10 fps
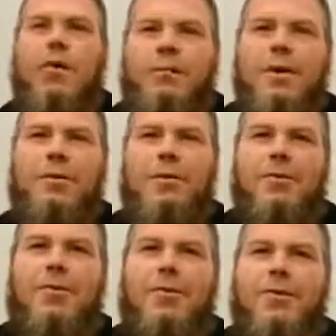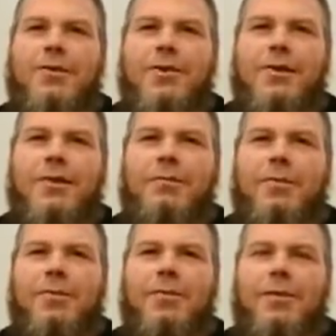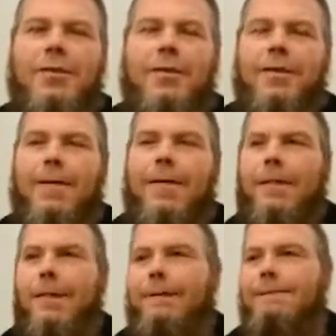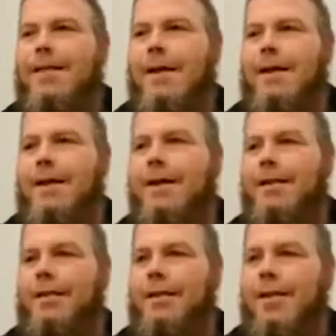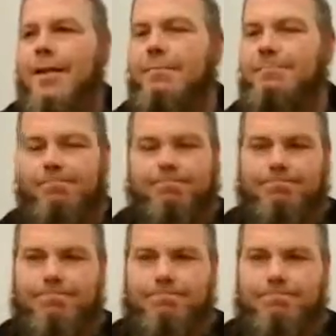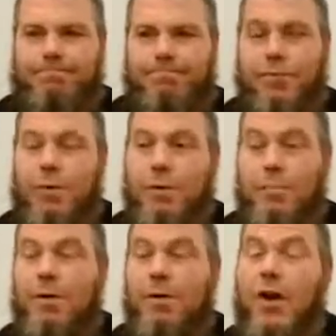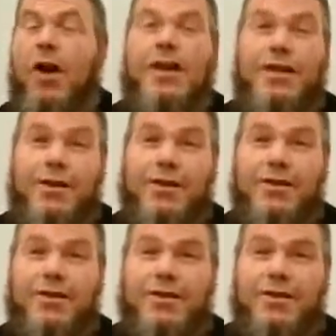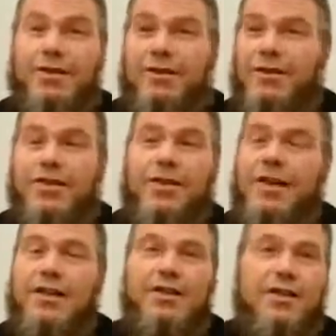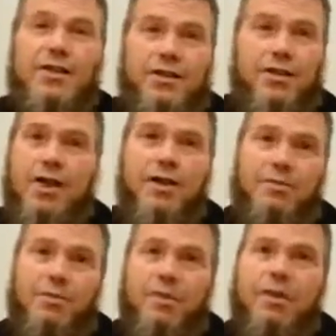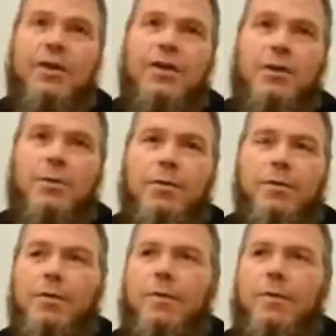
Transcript: wrong people, wrong time. And then for about 9 years, just things got really terrible.